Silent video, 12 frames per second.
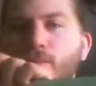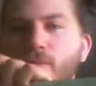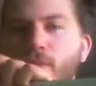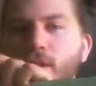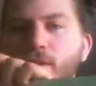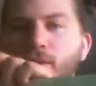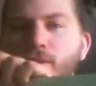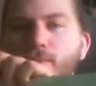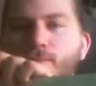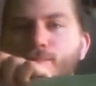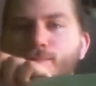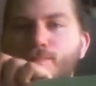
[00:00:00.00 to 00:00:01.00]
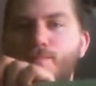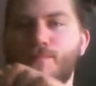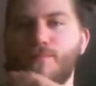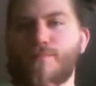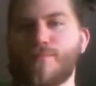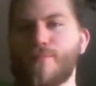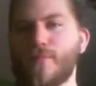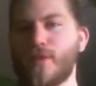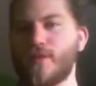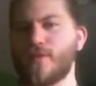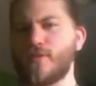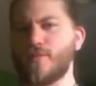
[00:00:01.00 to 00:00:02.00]
There you go.
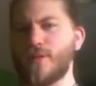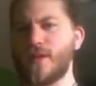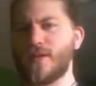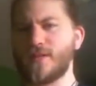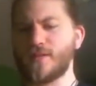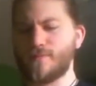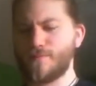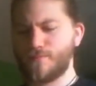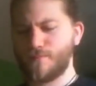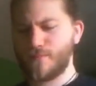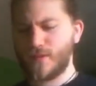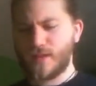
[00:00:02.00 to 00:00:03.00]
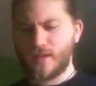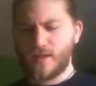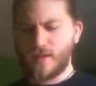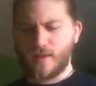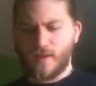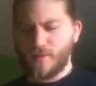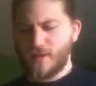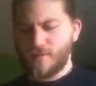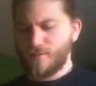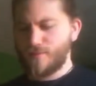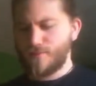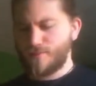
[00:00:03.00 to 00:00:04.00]
Stupid idea. I
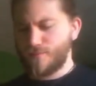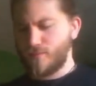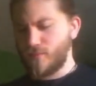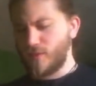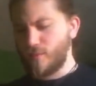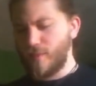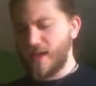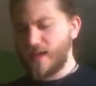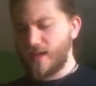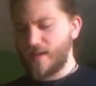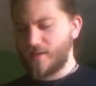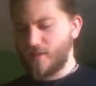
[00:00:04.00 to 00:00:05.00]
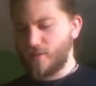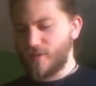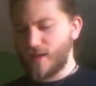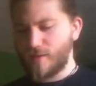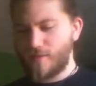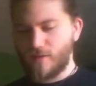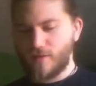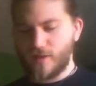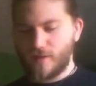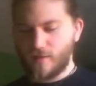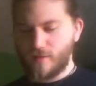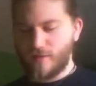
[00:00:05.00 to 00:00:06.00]
mean, mail has no gaps you
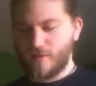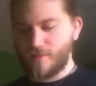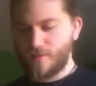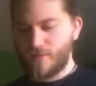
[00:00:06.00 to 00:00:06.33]
can use,